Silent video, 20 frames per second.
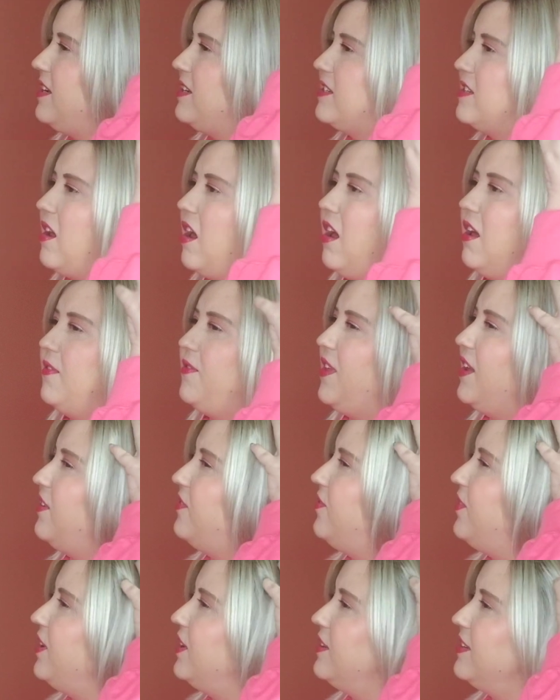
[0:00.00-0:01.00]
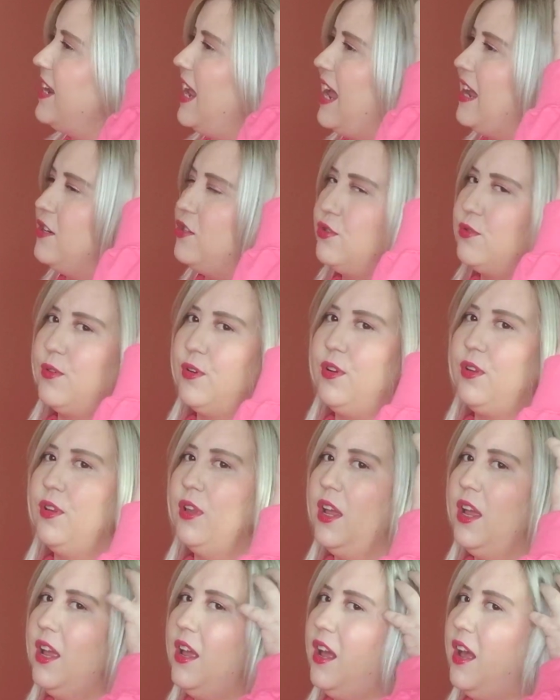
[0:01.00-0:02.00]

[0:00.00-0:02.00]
soft. They feel natural.